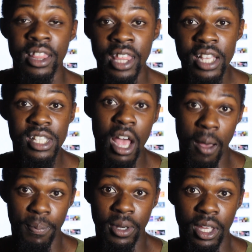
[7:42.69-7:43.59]
This
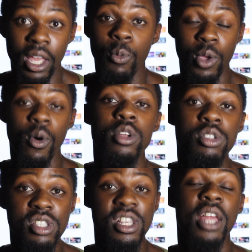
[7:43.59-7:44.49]
company, we want
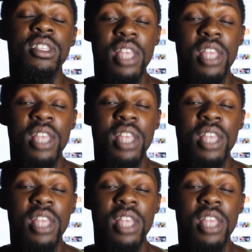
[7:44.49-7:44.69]
you to sign the